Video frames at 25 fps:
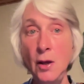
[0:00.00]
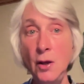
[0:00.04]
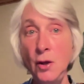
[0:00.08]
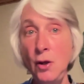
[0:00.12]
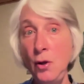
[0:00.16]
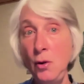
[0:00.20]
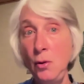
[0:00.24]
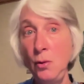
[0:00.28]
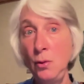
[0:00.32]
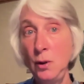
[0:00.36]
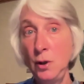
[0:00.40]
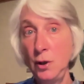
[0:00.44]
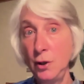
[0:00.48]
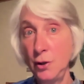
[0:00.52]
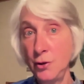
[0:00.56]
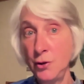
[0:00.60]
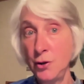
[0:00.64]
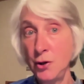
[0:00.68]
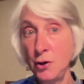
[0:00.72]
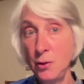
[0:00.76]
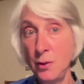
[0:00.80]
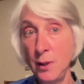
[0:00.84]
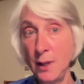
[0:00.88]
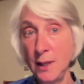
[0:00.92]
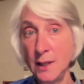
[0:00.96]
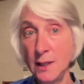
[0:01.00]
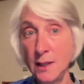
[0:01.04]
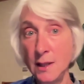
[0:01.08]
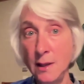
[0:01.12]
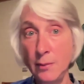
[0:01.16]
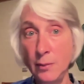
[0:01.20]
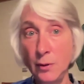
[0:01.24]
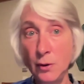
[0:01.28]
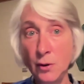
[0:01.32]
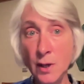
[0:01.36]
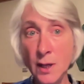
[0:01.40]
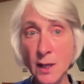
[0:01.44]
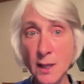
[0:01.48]
You learn to
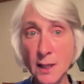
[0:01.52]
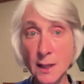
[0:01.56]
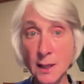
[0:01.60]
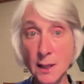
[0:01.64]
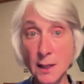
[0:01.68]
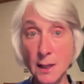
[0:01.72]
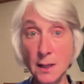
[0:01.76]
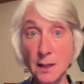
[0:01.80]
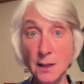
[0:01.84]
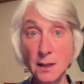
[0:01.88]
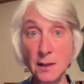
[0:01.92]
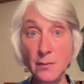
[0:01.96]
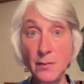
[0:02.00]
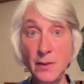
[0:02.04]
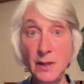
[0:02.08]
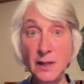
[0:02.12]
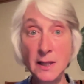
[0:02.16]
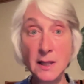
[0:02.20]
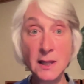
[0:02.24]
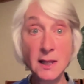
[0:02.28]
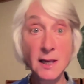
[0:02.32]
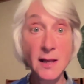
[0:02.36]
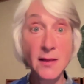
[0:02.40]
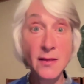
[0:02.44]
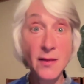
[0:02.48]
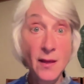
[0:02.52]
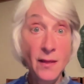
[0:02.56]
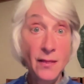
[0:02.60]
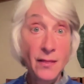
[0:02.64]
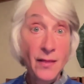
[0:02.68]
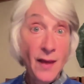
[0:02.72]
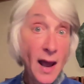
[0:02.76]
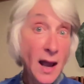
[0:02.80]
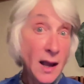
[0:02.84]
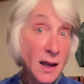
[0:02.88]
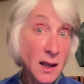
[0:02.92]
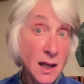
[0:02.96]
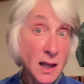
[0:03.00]
accept criticism and see that
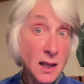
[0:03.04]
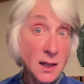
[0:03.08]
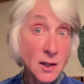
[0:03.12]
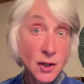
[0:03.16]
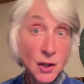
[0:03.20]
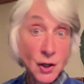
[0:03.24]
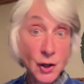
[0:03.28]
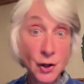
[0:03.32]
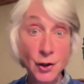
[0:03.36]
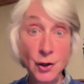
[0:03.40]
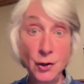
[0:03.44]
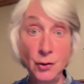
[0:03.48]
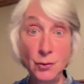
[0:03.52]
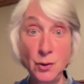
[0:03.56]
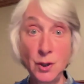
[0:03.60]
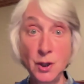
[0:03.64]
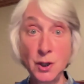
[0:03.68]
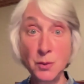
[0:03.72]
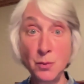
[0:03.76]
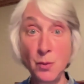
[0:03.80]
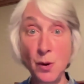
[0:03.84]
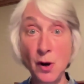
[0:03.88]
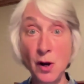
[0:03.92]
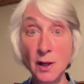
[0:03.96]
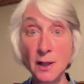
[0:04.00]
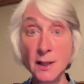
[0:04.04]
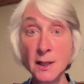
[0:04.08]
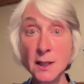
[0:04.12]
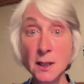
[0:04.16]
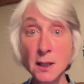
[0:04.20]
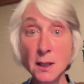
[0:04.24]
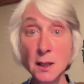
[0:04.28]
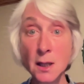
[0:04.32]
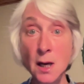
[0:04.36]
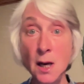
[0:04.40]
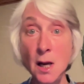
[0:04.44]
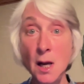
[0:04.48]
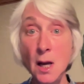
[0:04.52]
that gets a good
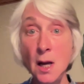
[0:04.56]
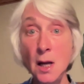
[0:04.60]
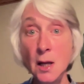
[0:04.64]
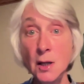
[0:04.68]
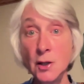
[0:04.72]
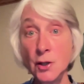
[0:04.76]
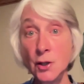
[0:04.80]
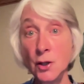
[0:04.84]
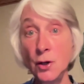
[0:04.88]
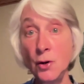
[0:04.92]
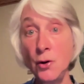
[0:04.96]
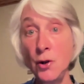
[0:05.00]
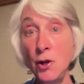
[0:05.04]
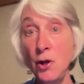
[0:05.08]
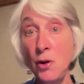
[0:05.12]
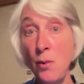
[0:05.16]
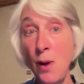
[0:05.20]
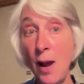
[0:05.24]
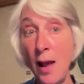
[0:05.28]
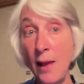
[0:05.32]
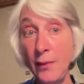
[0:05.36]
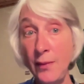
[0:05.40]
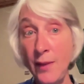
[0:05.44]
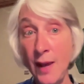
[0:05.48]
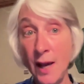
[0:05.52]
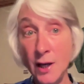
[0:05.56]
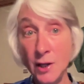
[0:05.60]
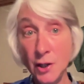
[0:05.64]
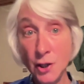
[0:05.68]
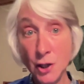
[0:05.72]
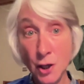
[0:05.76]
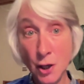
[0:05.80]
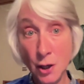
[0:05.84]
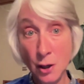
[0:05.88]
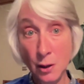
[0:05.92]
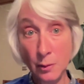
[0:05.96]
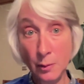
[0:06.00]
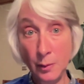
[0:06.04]
response, so you add that
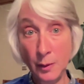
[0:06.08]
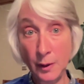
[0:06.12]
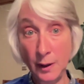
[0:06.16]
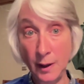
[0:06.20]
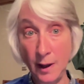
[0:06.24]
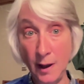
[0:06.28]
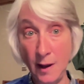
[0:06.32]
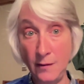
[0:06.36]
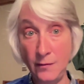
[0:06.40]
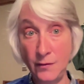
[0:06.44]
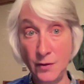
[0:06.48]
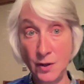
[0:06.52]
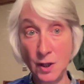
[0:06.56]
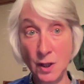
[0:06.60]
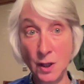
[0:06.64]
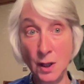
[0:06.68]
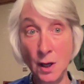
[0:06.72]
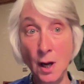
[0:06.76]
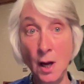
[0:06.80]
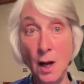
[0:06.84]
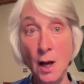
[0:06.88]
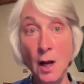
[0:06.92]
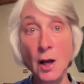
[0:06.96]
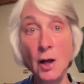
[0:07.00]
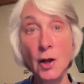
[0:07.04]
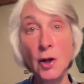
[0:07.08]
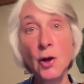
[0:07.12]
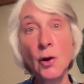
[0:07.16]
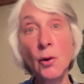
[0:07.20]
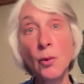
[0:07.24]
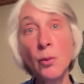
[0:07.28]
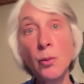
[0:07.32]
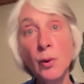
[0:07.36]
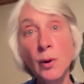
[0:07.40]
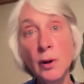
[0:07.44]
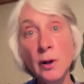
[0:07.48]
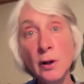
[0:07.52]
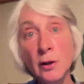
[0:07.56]
to your beliefs.
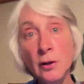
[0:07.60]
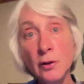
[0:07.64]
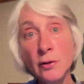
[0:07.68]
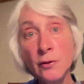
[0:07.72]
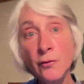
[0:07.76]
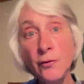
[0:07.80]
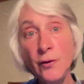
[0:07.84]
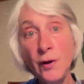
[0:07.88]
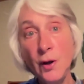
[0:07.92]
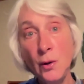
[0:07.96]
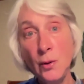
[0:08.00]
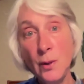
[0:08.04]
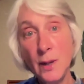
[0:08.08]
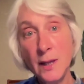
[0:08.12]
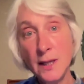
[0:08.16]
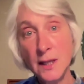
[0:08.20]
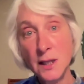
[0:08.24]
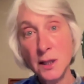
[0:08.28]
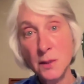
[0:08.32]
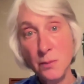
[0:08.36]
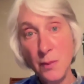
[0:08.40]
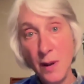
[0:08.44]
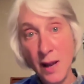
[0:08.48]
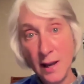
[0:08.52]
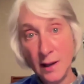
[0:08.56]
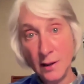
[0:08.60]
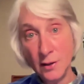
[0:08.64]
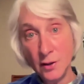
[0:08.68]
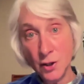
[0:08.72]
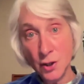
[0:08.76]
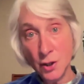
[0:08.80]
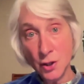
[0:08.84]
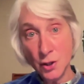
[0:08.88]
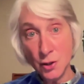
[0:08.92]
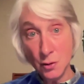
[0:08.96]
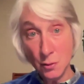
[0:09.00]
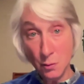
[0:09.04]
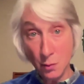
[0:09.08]
Your worldview
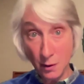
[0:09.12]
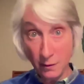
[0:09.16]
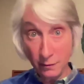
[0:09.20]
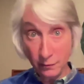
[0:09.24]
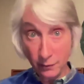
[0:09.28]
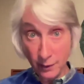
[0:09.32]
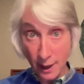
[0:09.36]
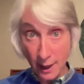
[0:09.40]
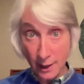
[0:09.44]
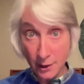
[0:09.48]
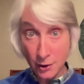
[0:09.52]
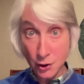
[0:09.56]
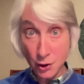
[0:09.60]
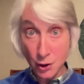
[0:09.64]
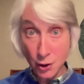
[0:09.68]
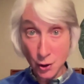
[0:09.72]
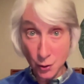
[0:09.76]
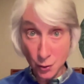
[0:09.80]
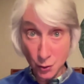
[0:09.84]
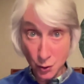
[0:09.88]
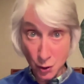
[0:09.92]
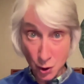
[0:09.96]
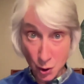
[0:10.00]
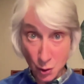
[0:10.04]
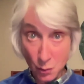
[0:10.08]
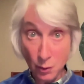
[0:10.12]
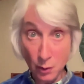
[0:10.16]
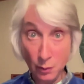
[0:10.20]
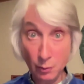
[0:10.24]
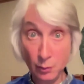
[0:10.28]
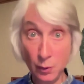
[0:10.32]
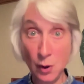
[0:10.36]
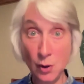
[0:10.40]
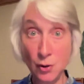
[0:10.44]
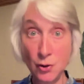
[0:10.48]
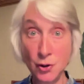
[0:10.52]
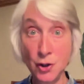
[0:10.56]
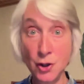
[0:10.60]
expands to reflect your new
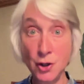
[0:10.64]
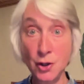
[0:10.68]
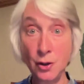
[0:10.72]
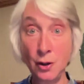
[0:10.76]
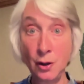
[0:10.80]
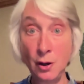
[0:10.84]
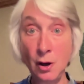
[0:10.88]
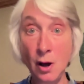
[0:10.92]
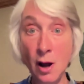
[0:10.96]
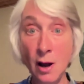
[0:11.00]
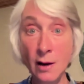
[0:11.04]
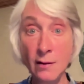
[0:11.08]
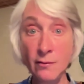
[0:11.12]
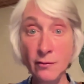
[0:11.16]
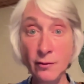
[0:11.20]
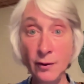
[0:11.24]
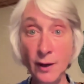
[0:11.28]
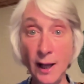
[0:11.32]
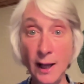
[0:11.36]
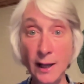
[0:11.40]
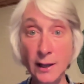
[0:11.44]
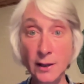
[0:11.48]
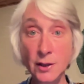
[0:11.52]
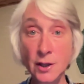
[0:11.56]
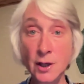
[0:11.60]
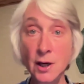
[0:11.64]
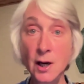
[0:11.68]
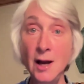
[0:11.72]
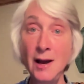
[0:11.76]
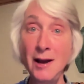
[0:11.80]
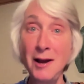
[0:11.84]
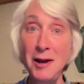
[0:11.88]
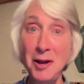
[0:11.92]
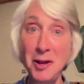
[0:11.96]
approach to conflict.